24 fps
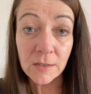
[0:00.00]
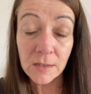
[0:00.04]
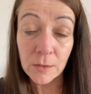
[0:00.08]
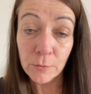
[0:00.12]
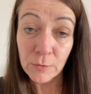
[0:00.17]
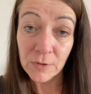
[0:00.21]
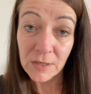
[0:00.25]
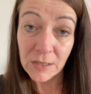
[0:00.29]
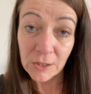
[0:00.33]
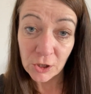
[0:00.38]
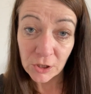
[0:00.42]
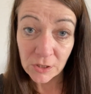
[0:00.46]
They
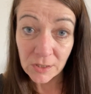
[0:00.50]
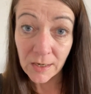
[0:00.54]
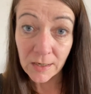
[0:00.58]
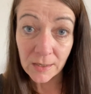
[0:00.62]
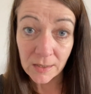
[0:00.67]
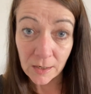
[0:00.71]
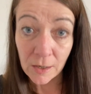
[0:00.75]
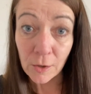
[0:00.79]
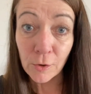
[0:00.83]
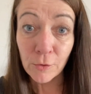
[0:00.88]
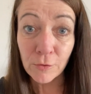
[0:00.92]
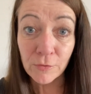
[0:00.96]
would actually take
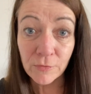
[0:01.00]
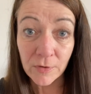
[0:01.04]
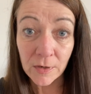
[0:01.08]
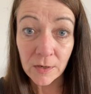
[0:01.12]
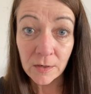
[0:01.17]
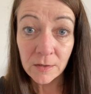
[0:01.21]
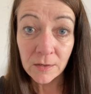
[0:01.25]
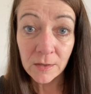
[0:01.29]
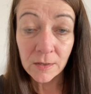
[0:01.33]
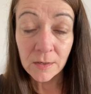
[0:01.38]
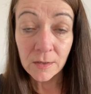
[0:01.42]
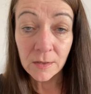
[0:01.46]
it
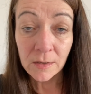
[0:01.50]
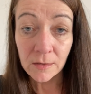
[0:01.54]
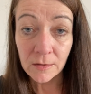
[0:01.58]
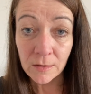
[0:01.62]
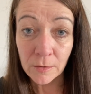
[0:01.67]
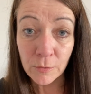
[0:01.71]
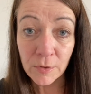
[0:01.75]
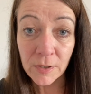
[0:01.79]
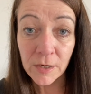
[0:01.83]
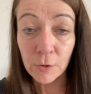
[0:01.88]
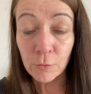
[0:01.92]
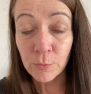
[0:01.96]
over and they
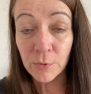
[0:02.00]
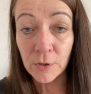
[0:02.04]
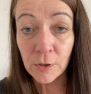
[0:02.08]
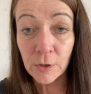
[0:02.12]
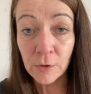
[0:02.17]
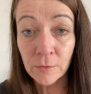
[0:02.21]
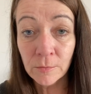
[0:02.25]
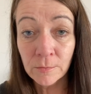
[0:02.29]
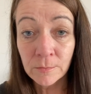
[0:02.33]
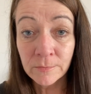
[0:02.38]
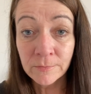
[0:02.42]
would help you.